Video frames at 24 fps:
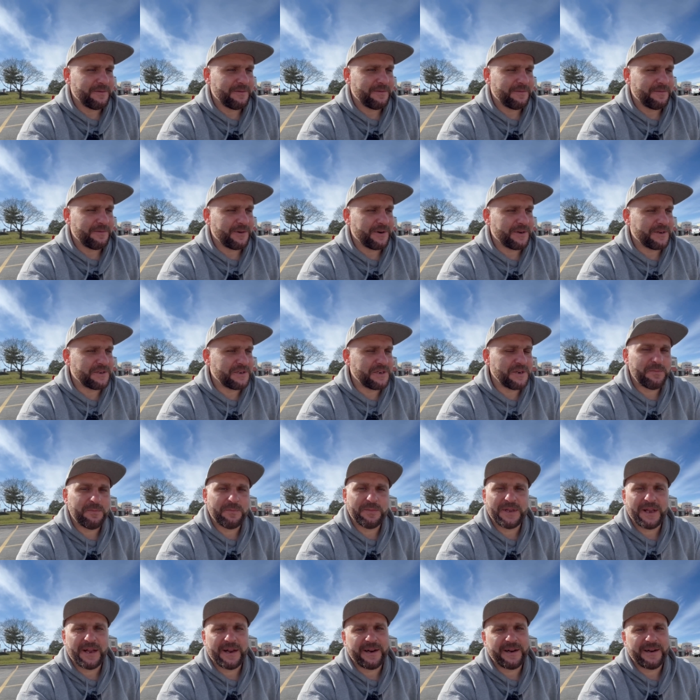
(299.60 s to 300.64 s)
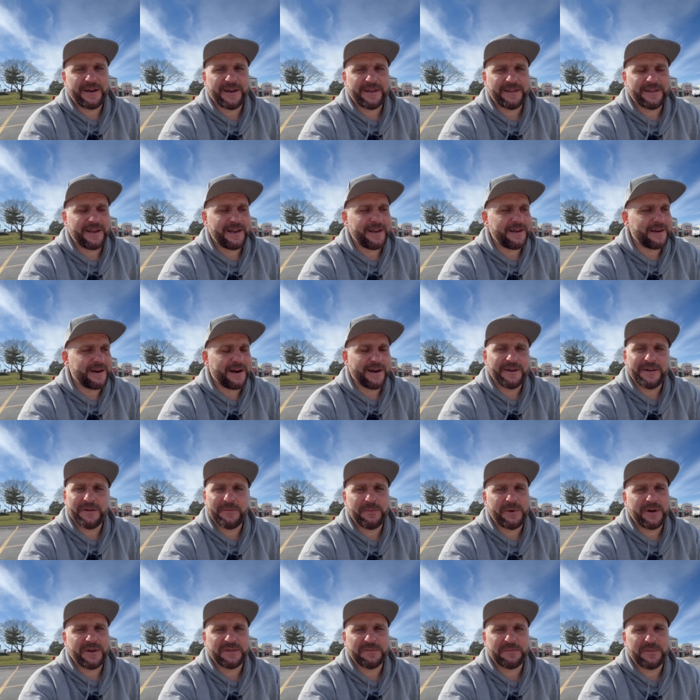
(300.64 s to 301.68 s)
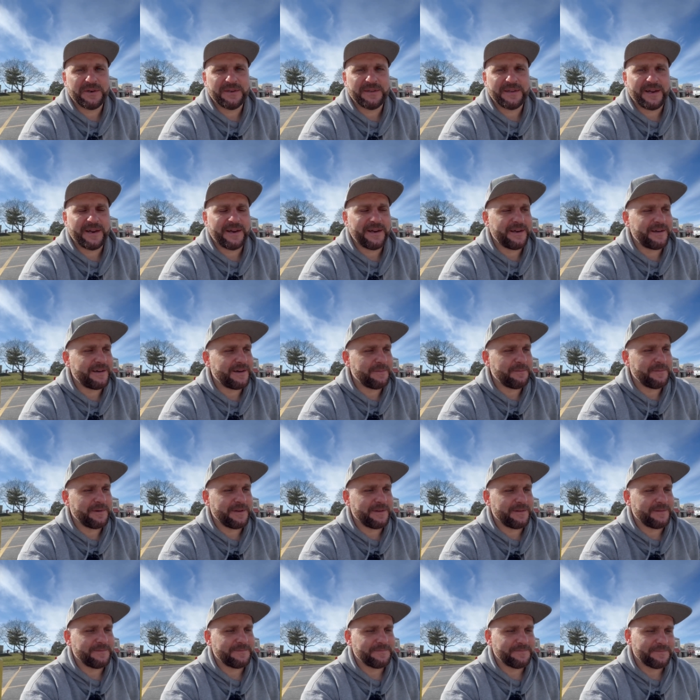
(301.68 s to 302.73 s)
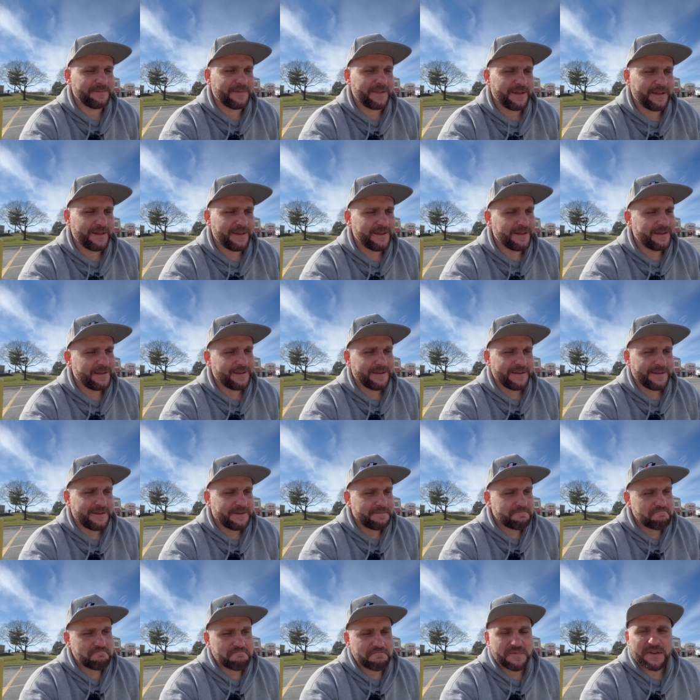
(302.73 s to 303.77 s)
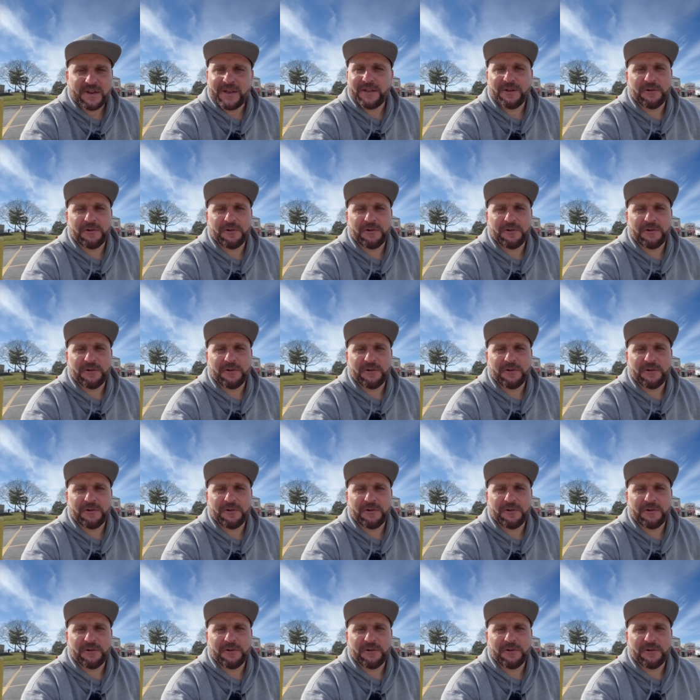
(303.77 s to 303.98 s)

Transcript: for a cheap tire like that, $100 per tire. I mean, we can